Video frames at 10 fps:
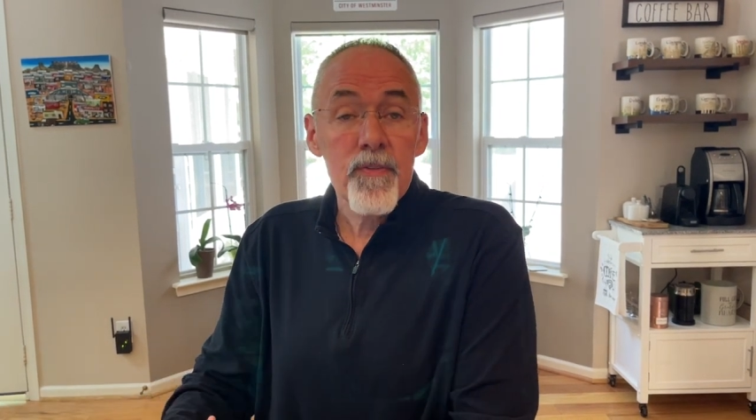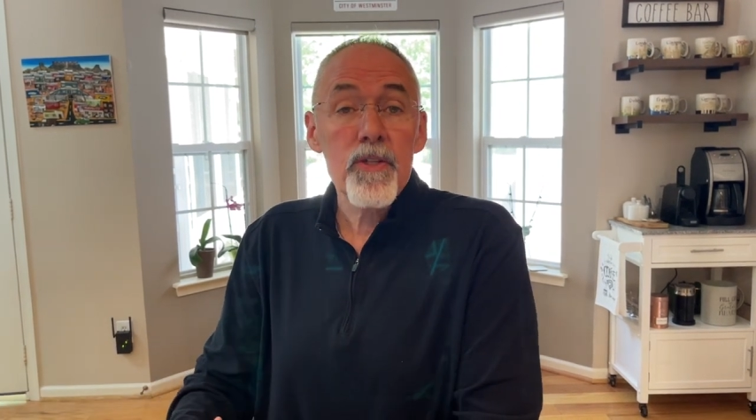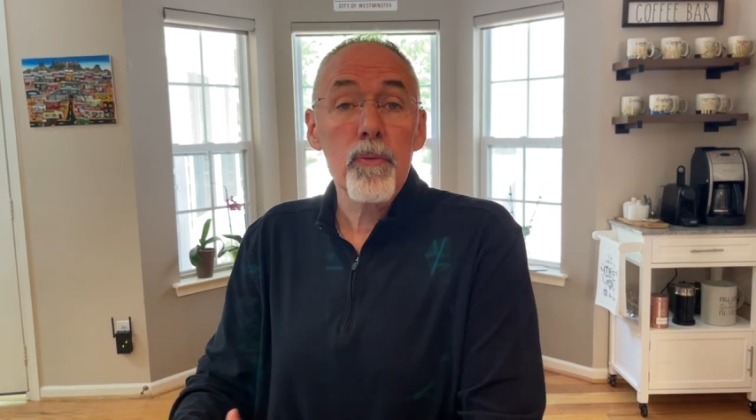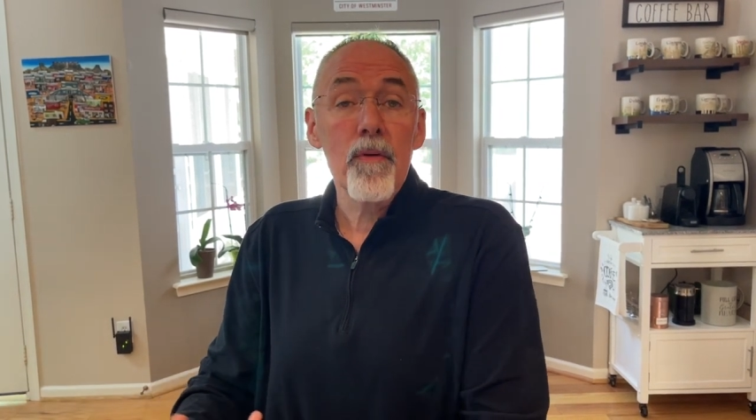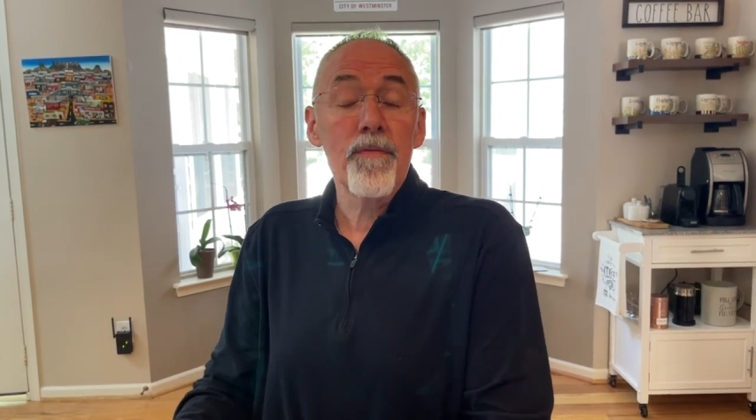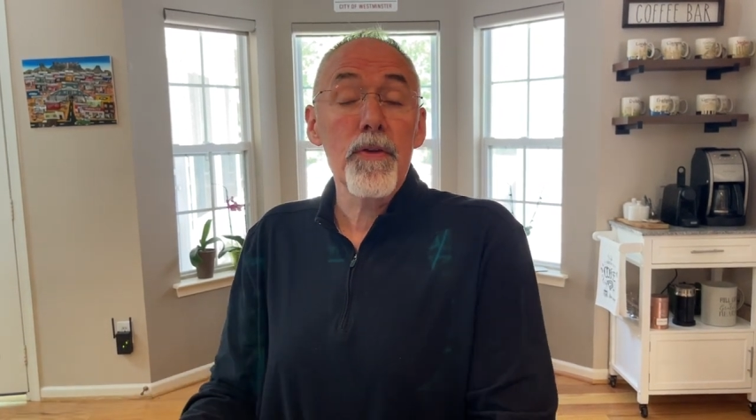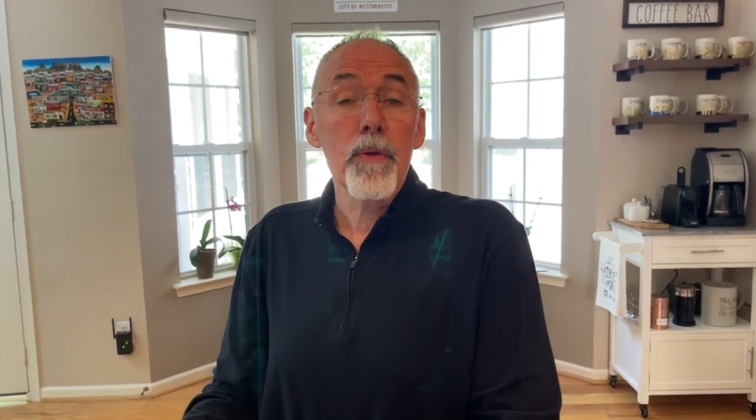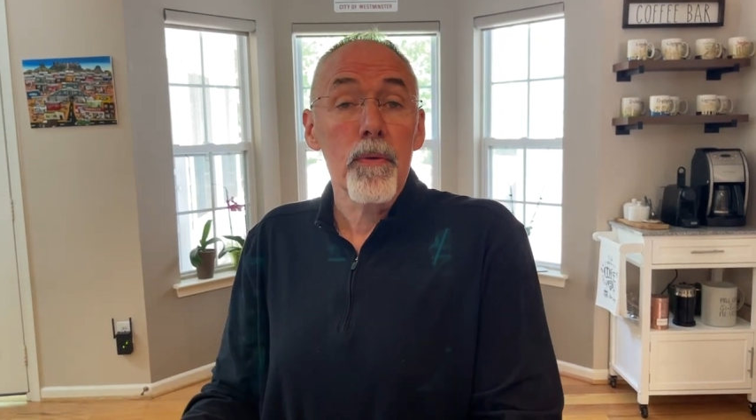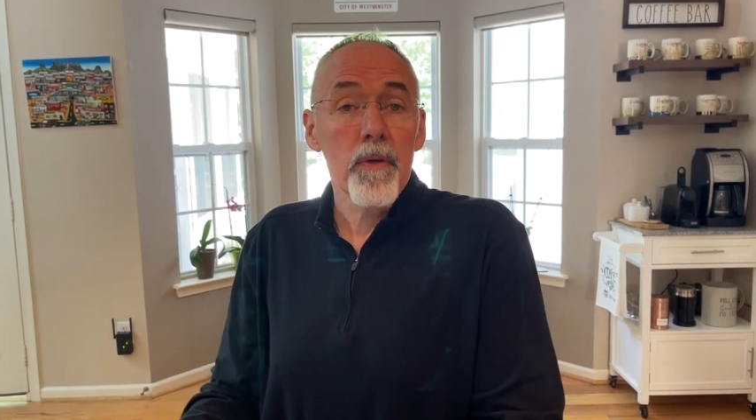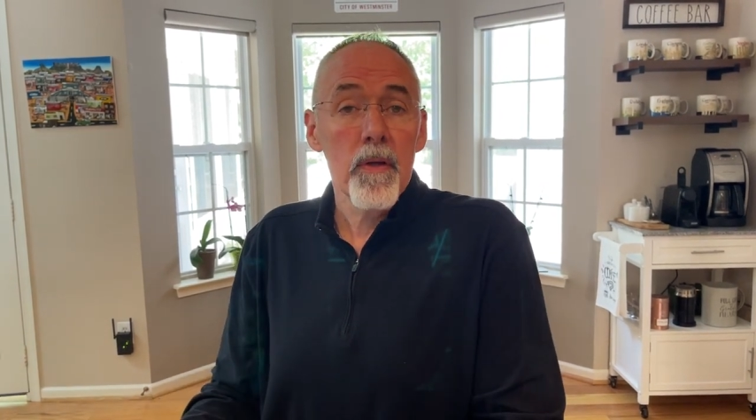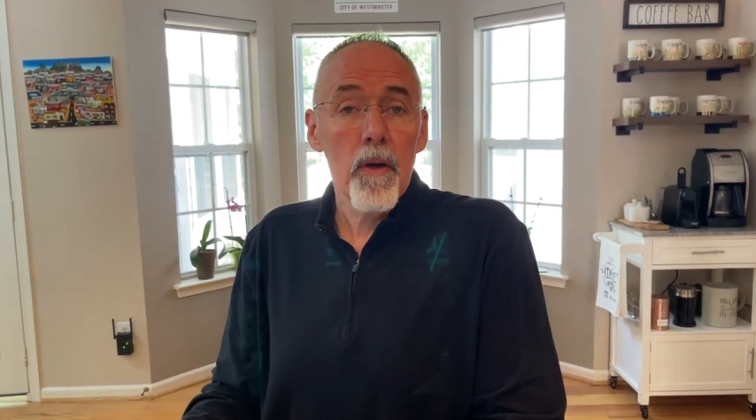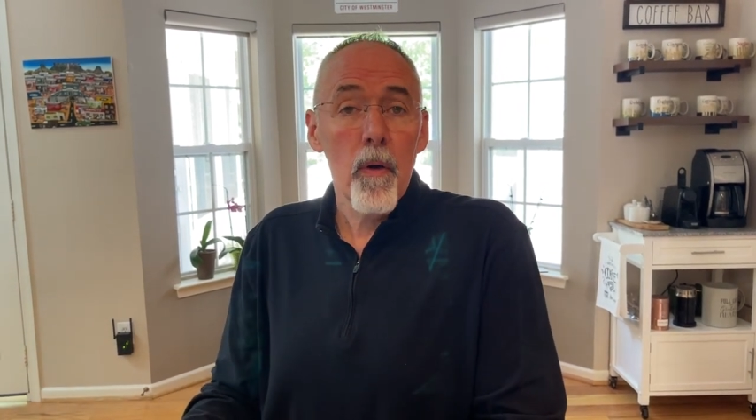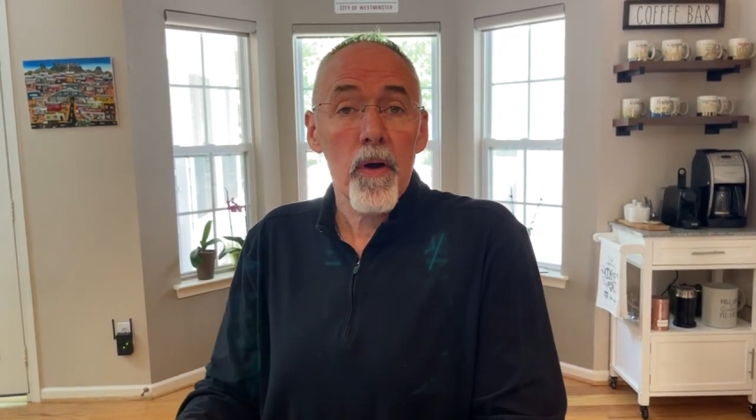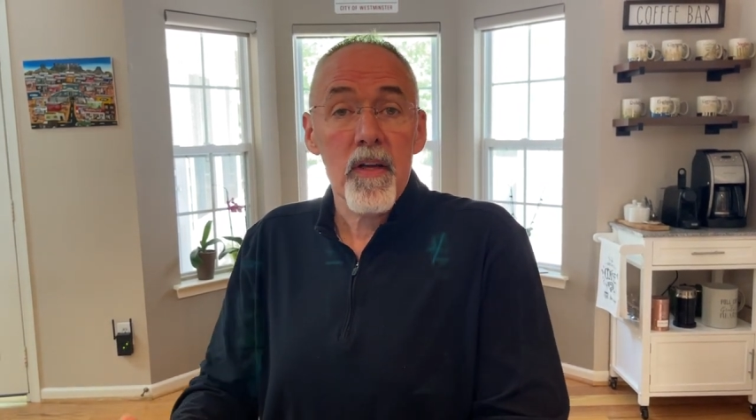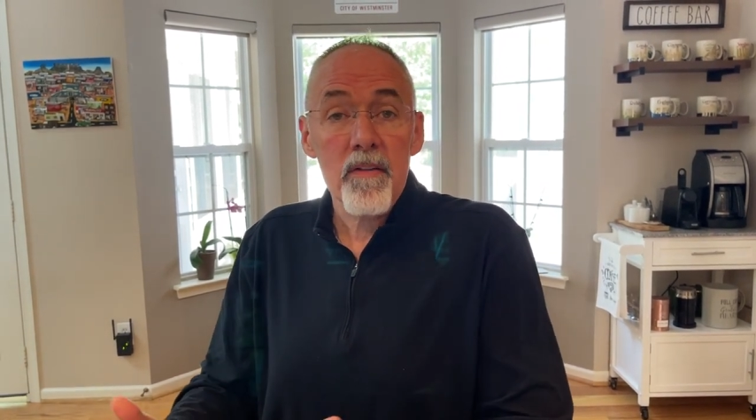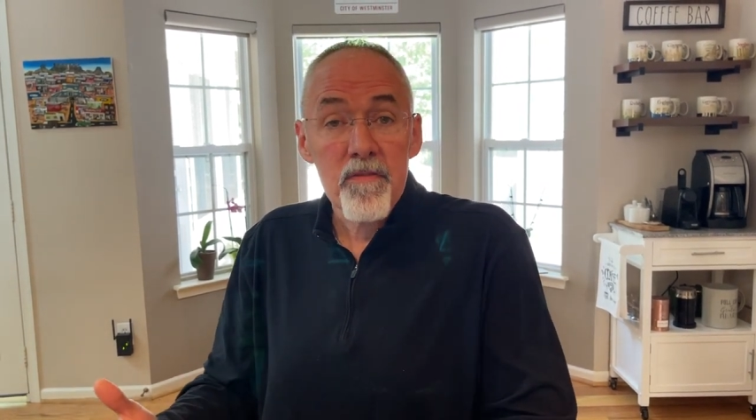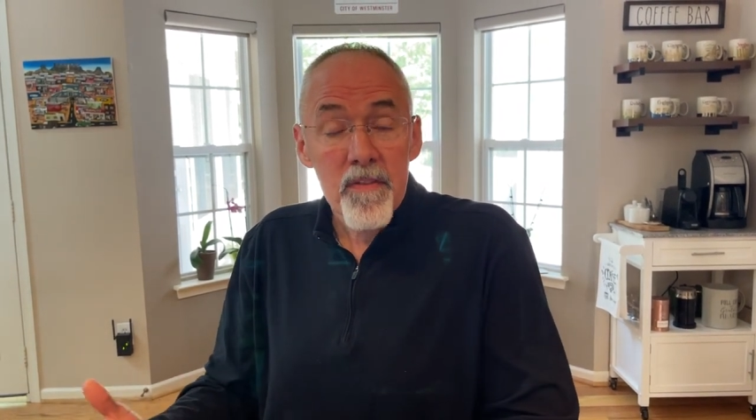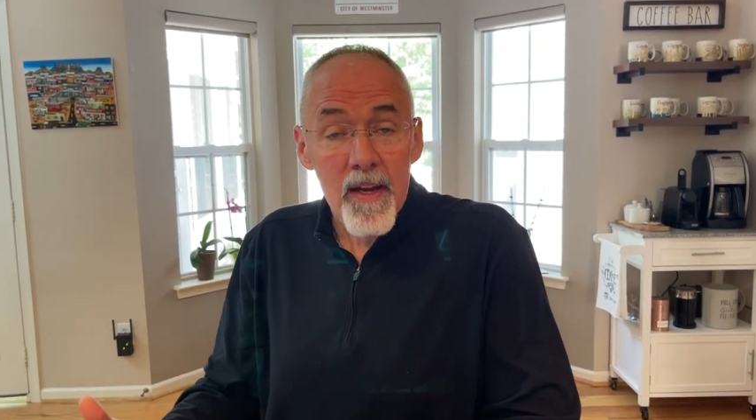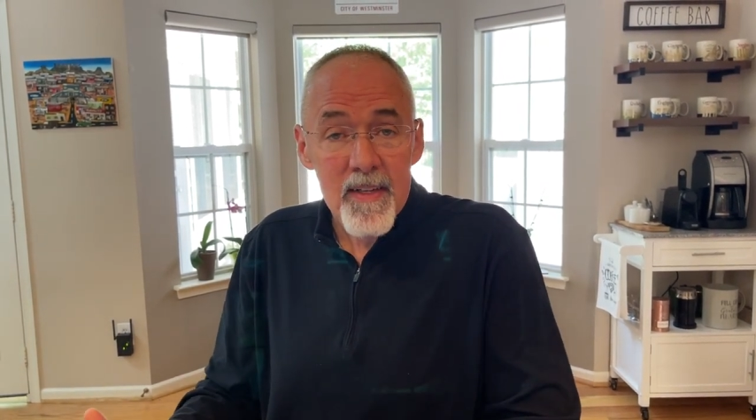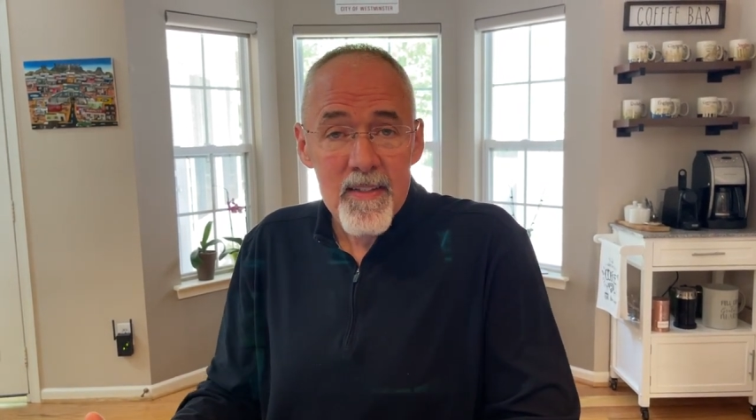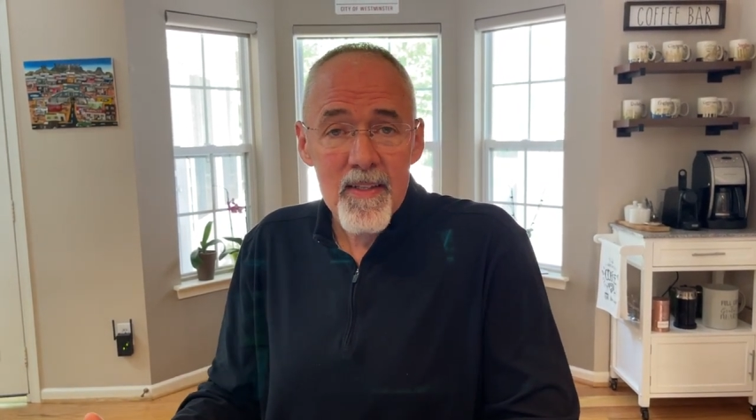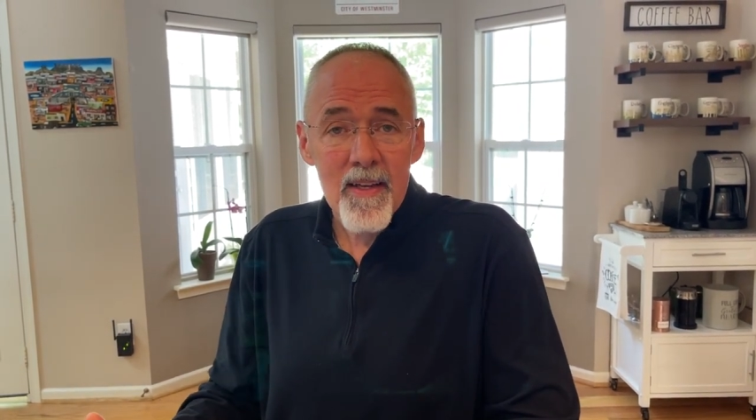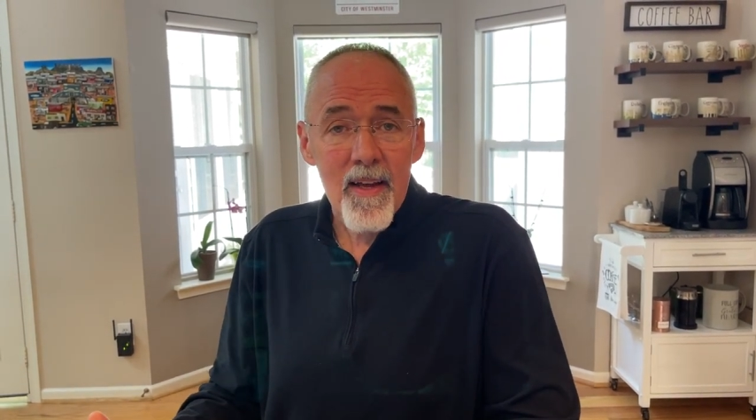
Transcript: to refute, or convict.